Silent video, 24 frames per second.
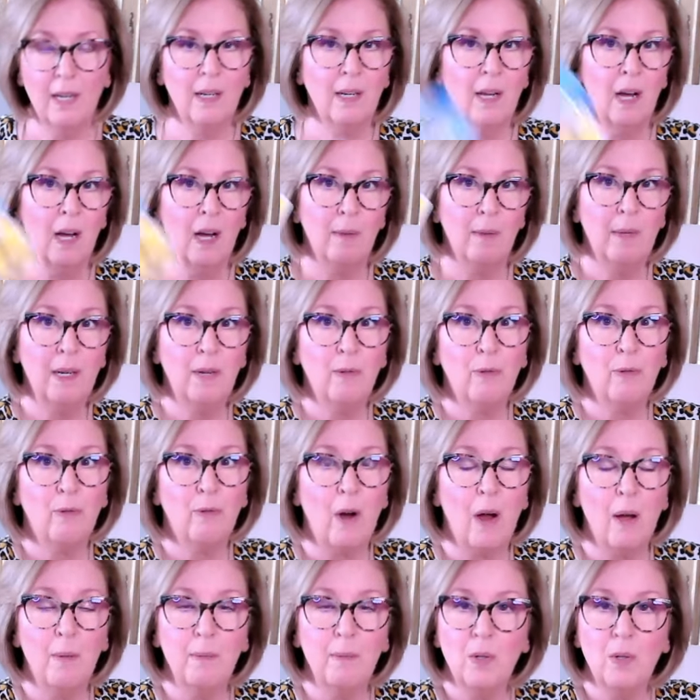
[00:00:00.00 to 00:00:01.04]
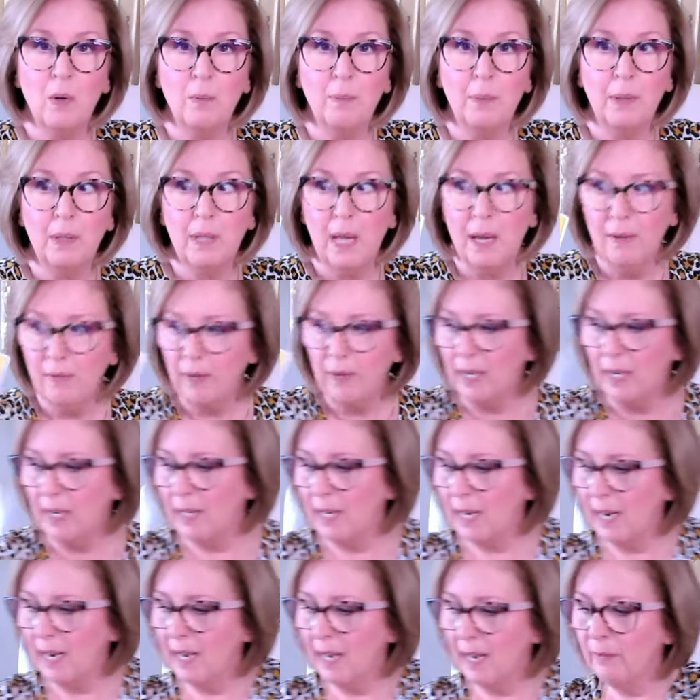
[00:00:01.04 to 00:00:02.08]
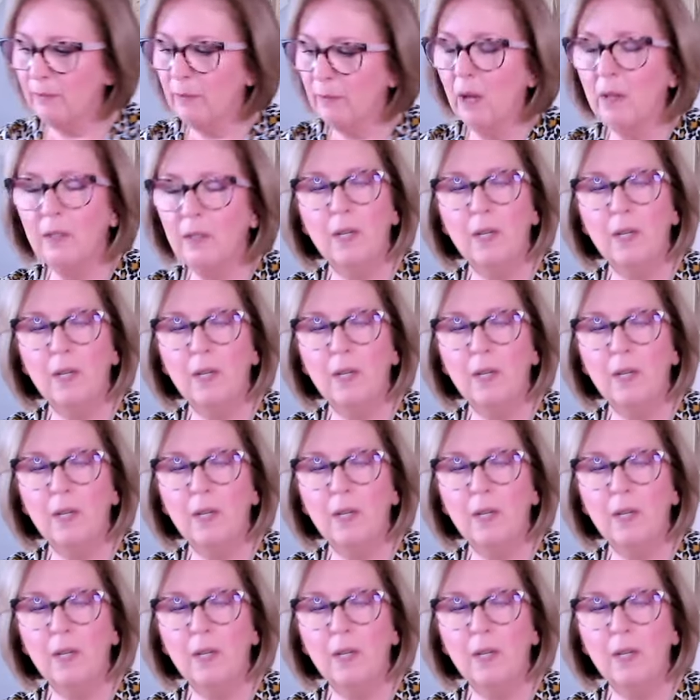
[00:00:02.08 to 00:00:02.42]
coming from your beloved and